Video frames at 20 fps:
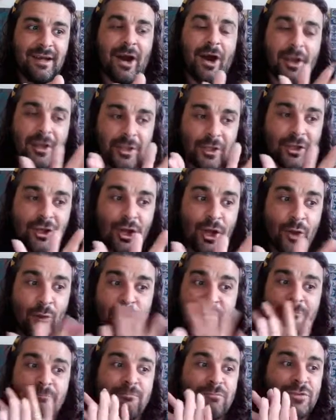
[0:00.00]
I could cope
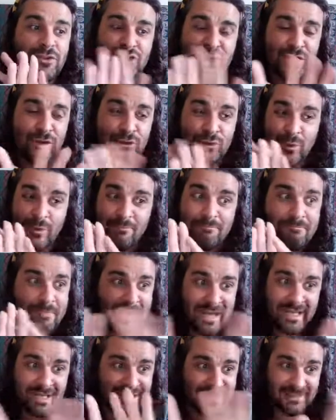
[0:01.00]
with children with many